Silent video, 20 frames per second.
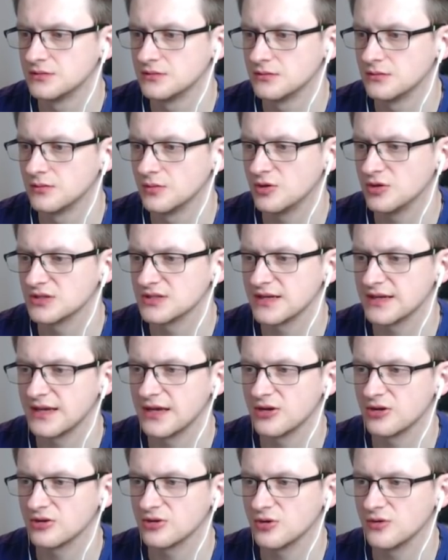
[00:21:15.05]
Because I
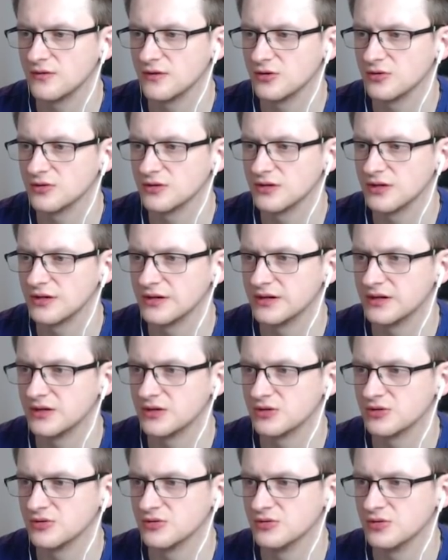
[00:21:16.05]
cannot overload, I need
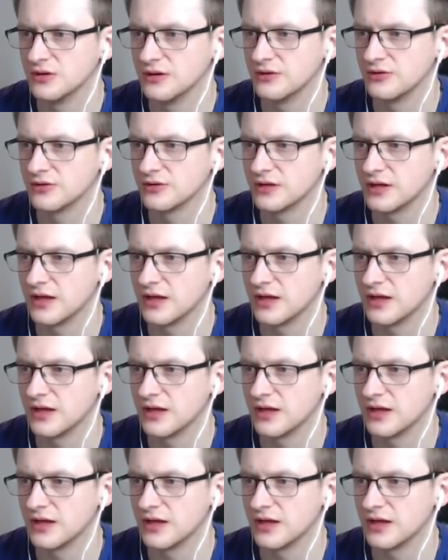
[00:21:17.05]
to not have